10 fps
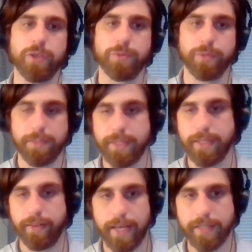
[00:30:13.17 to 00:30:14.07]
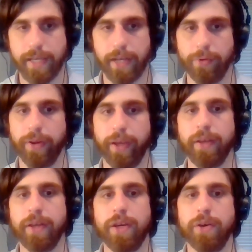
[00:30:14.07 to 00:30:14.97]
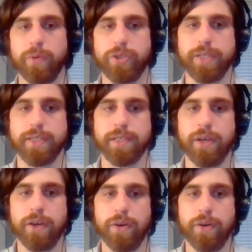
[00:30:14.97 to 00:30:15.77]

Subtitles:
Which brings me to the last category, which is